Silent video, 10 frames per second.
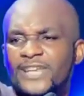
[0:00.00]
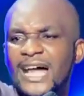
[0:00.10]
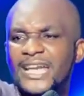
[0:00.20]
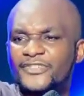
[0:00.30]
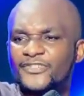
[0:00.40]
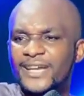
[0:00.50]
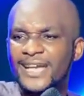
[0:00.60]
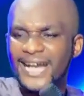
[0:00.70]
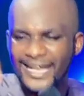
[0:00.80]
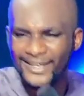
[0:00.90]
of life
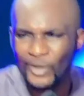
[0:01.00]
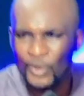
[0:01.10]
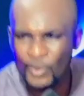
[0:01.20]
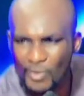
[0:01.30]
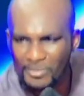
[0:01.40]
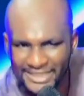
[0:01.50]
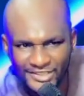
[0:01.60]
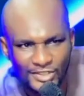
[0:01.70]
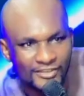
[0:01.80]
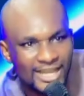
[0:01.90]
and low
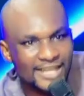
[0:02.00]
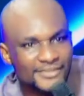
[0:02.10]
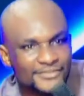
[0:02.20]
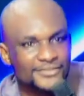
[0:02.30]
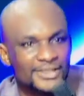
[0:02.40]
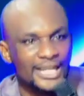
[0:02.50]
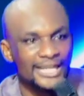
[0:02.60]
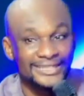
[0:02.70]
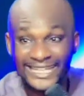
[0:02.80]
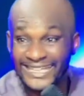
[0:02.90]
moments of life.
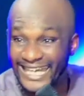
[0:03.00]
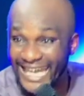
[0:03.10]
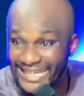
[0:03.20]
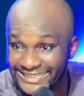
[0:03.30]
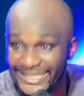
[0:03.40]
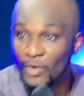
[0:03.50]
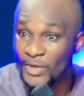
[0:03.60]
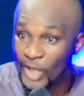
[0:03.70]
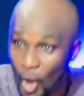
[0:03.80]
That land that we